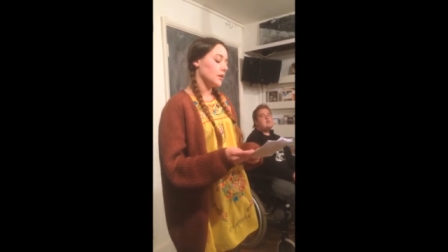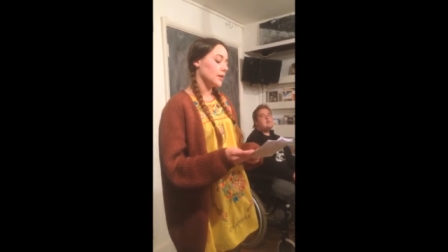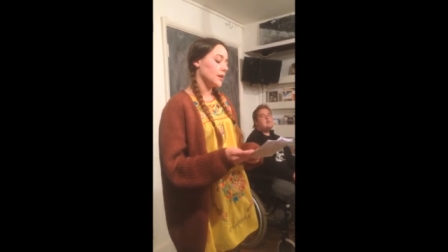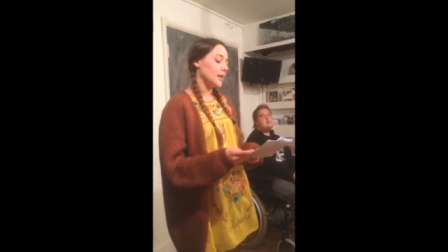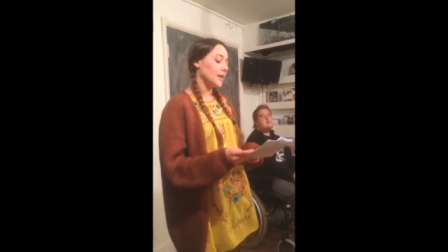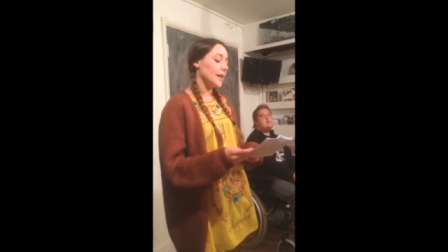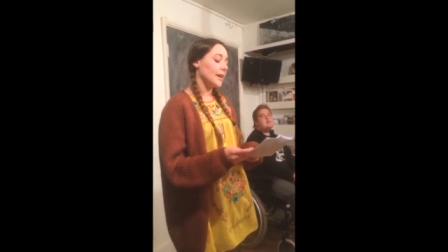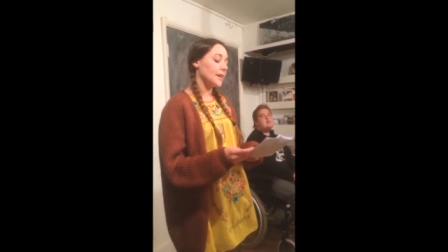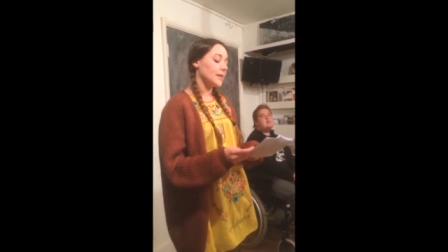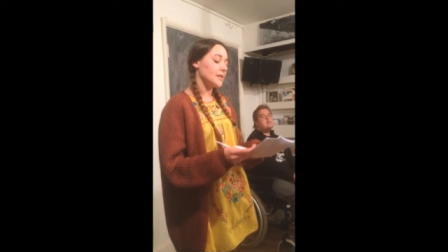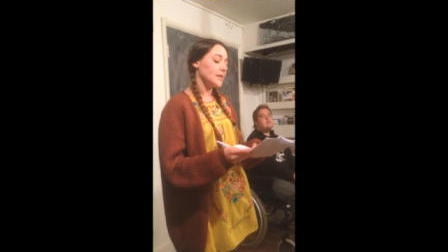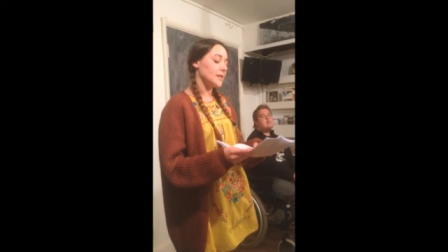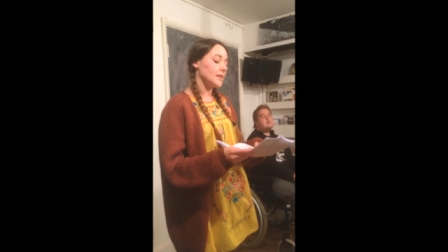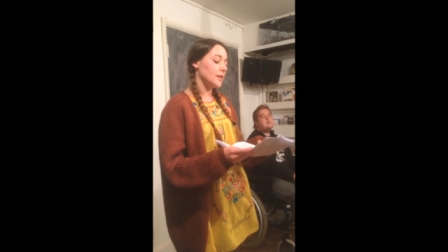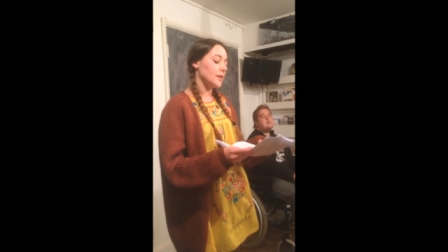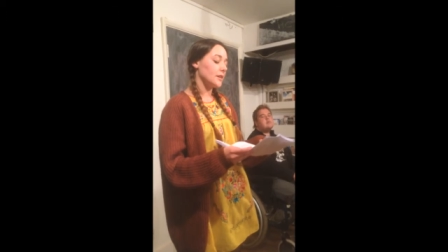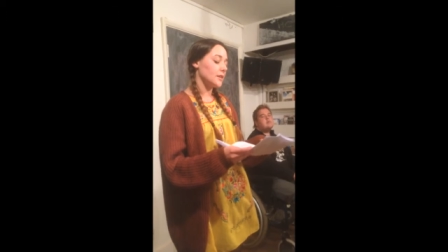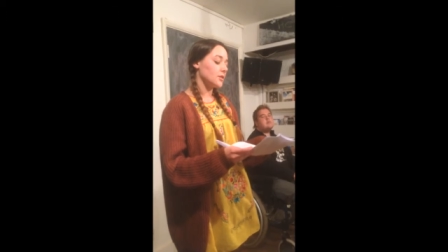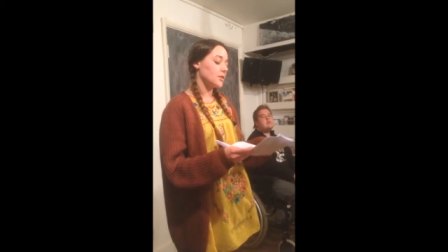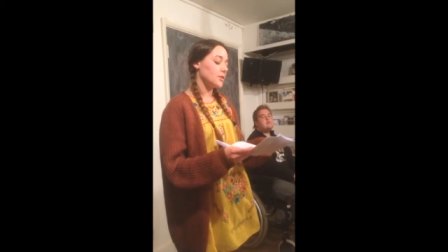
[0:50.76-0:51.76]
Collected
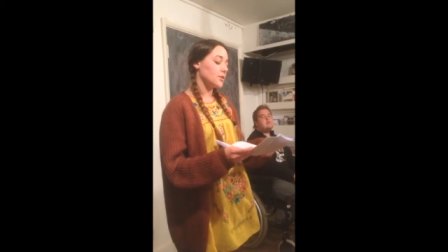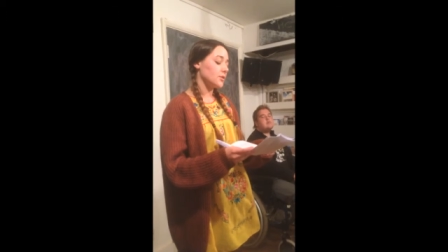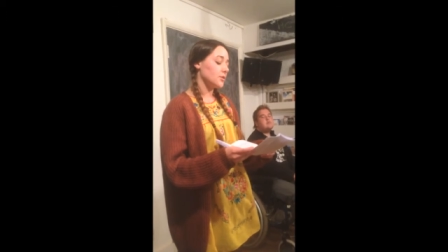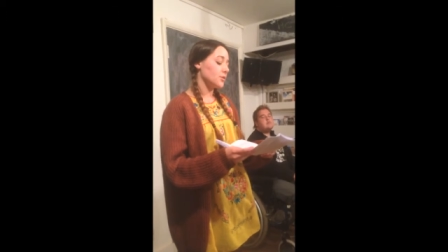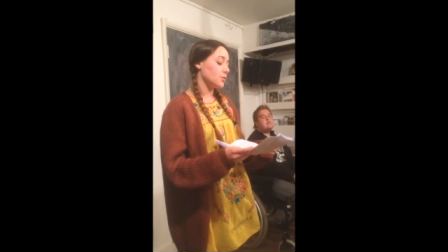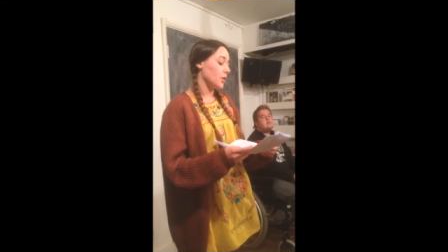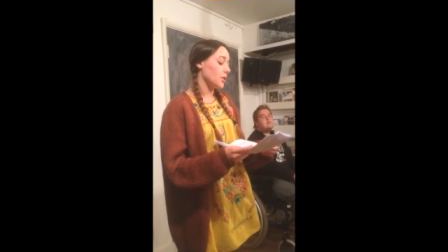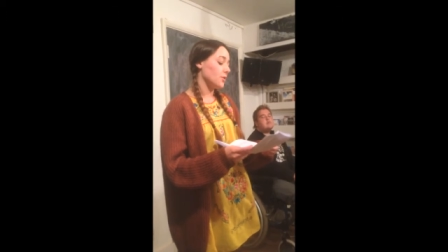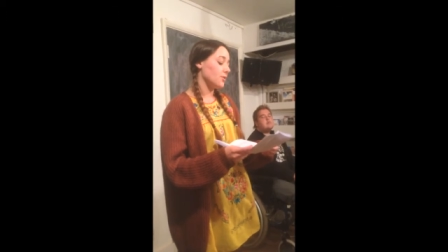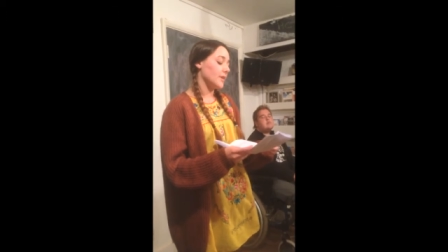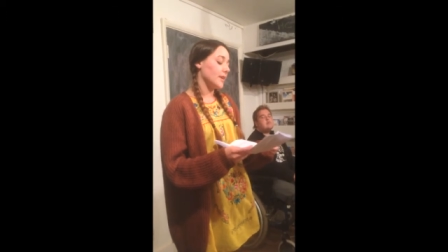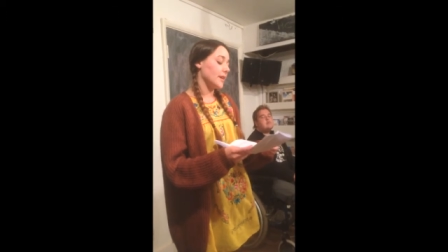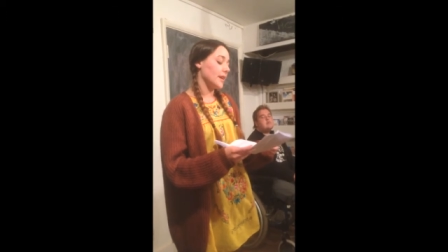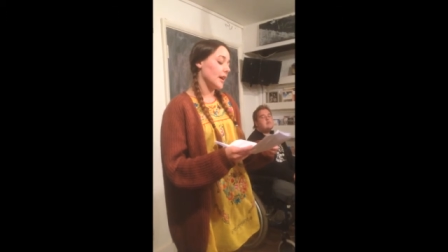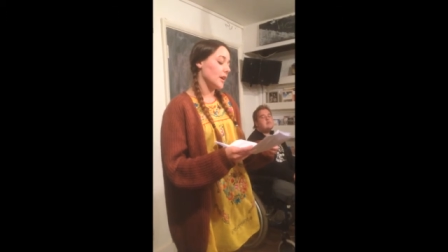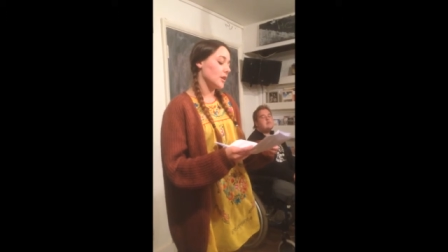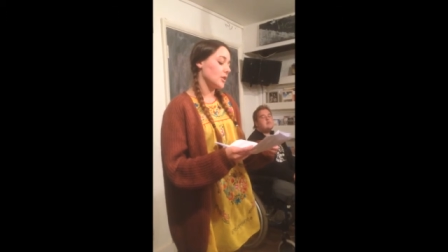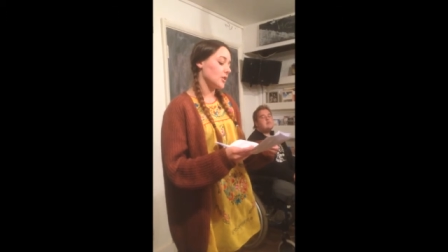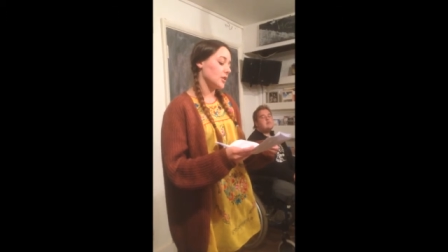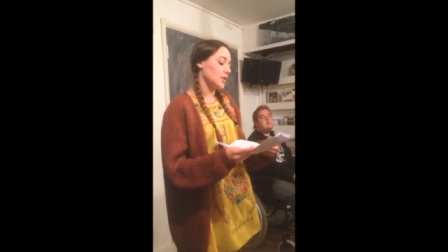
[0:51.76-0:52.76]
like trophy
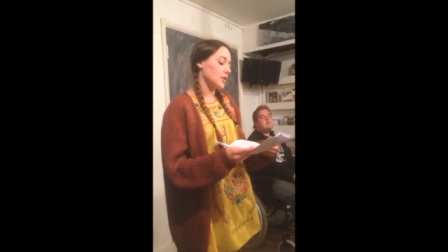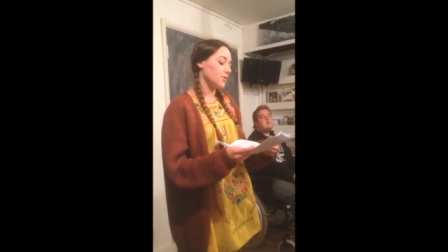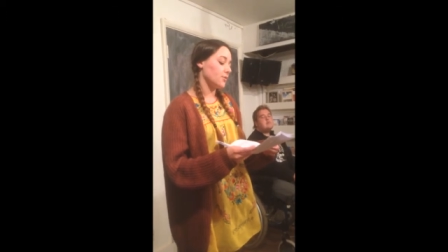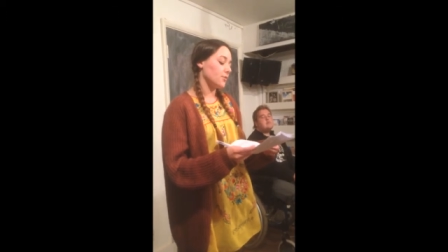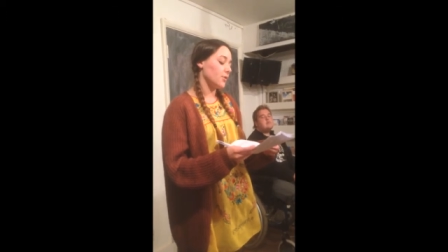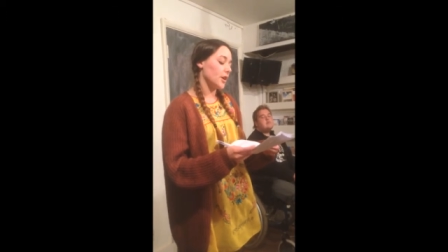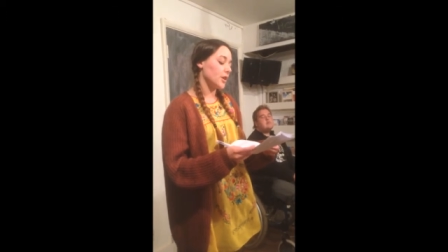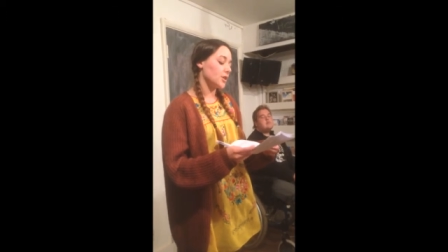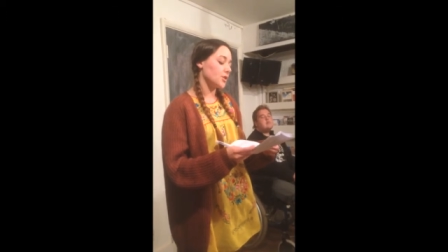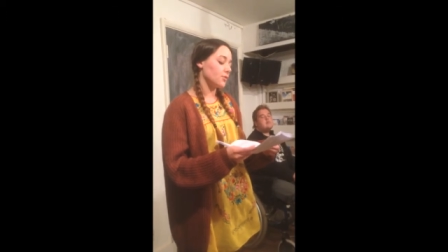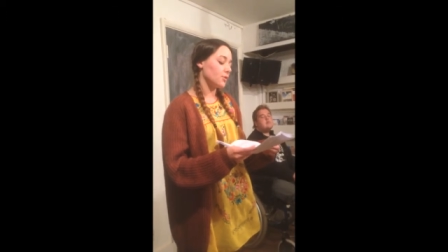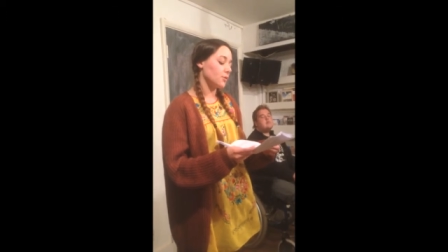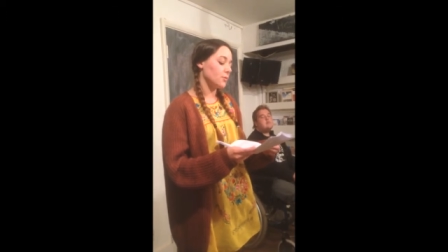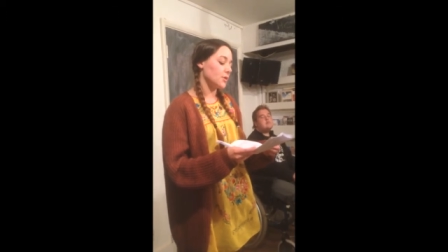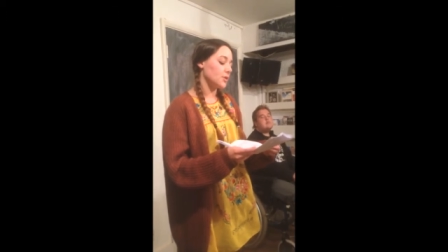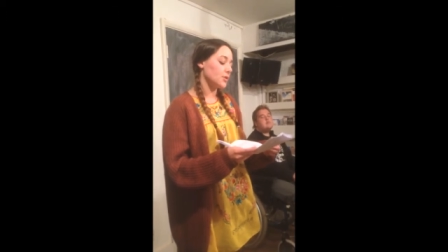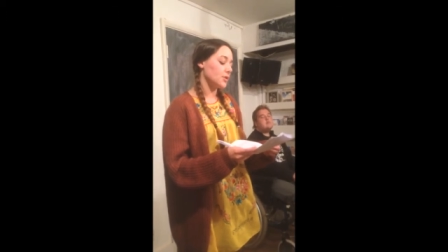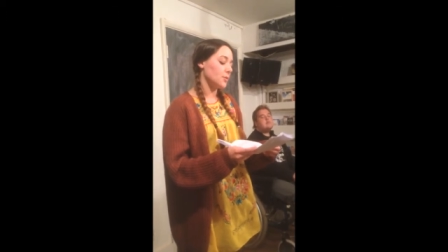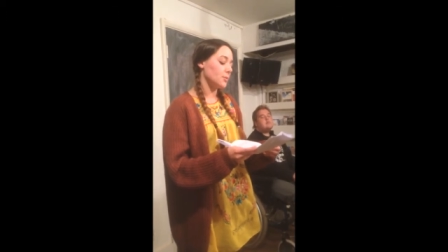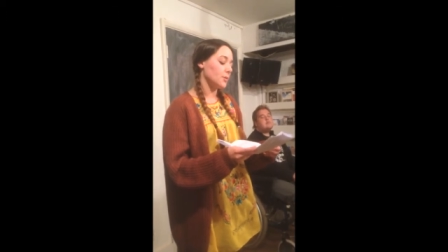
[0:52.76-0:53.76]
catches fresh from
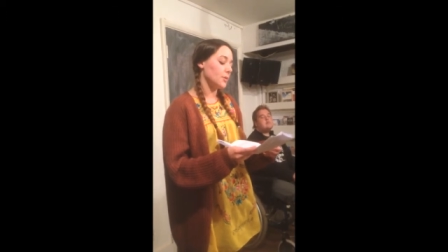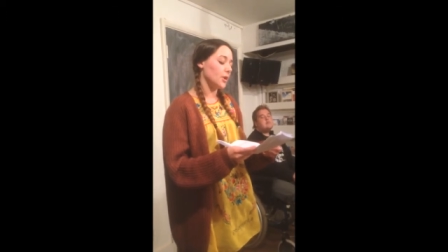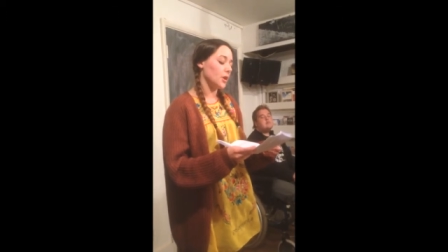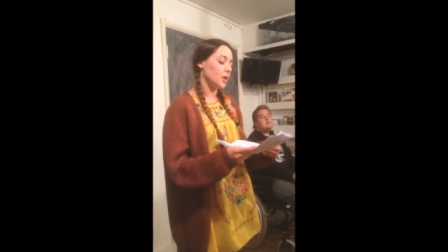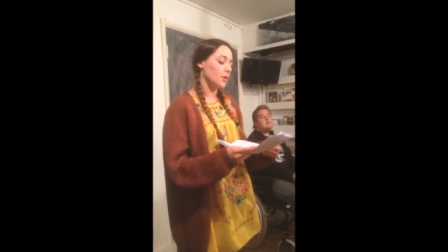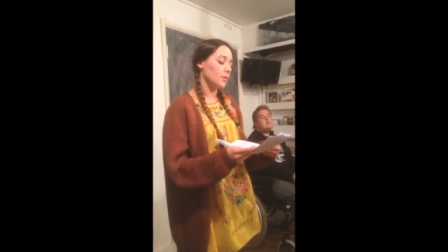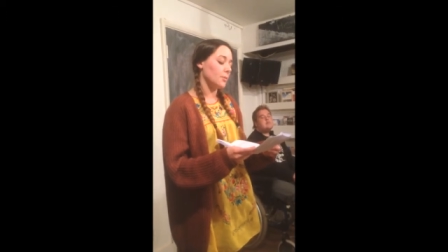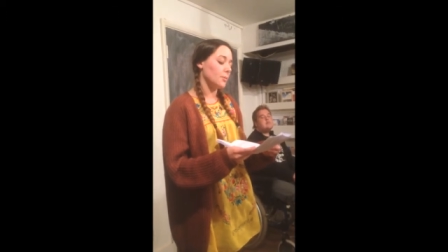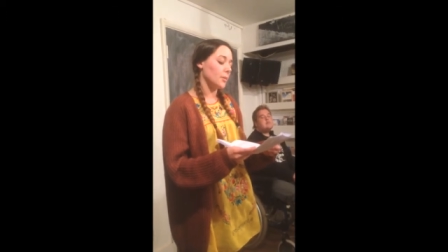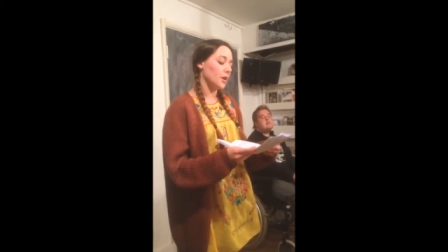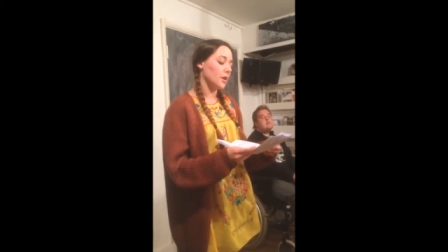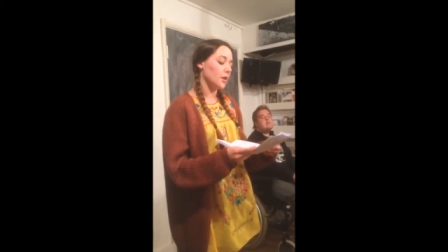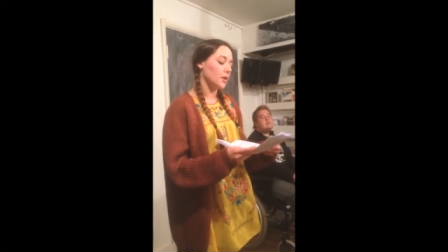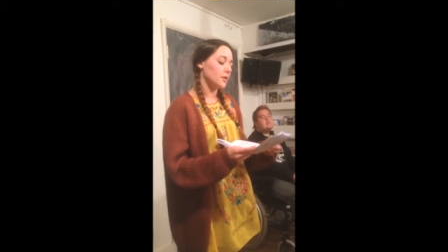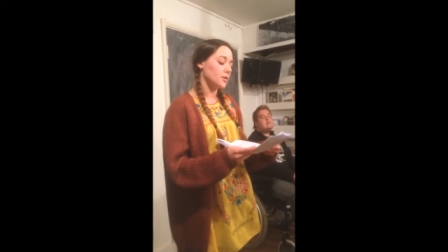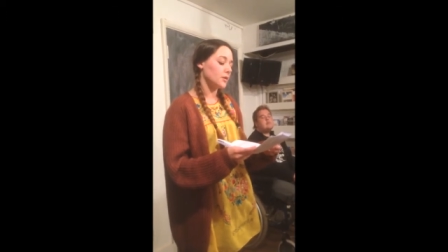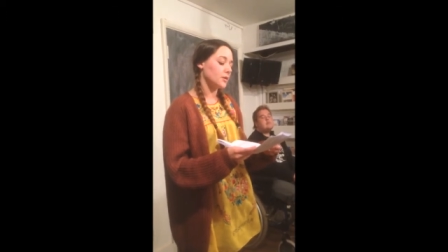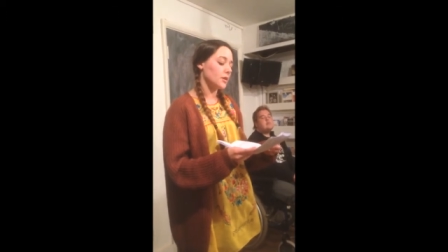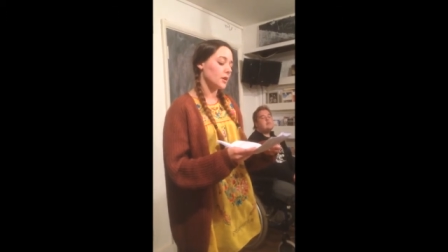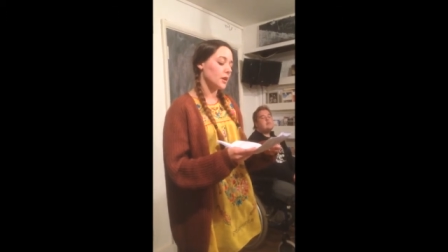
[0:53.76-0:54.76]
the supernova
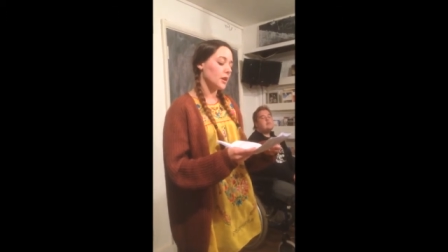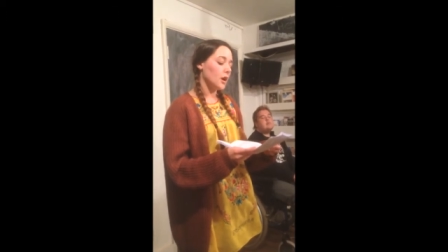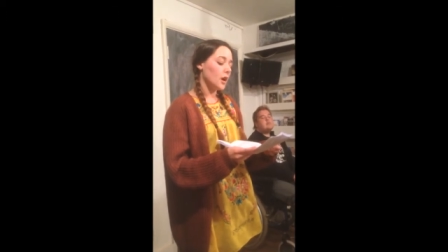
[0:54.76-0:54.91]
bars,